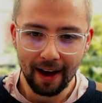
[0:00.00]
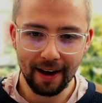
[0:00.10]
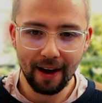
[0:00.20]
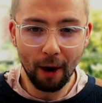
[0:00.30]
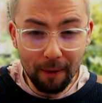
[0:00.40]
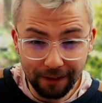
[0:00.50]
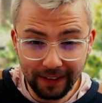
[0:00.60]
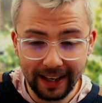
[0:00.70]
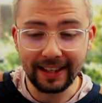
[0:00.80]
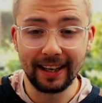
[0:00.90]

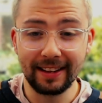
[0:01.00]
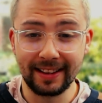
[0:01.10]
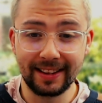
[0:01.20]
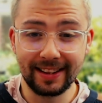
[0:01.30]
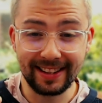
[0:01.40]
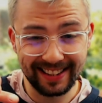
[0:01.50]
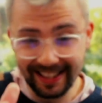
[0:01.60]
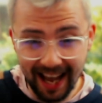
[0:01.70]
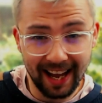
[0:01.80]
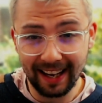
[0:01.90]
Hopefully
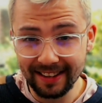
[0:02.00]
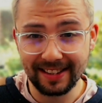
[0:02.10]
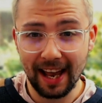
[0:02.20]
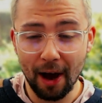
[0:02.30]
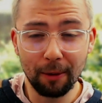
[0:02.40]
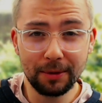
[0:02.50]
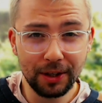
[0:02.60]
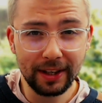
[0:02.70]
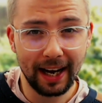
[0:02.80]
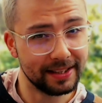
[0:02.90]
that has helped
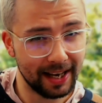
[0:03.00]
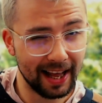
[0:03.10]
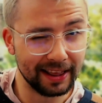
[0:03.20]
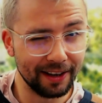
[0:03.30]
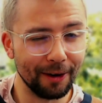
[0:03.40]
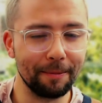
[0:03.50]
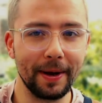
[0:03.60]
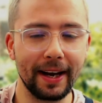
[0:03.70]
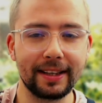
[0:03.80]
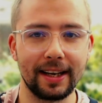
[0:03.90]
you guys a little bit,